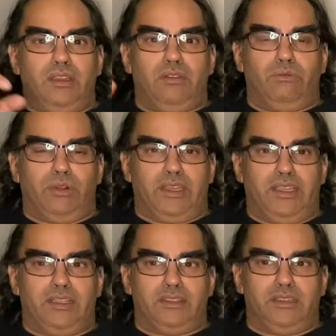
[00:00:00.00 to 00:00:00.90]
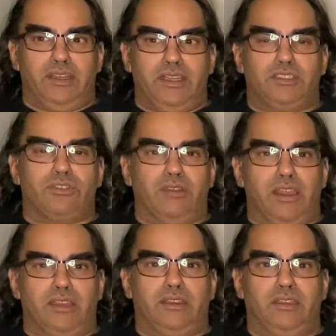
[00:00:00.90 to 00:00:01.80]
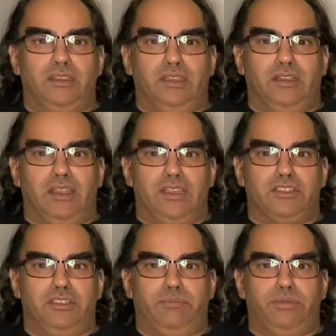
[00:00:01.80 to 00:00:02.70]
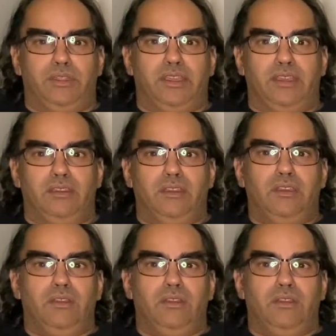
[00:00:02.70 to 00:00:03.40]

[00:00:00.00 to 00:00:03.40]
When I hit next track, it'll actually play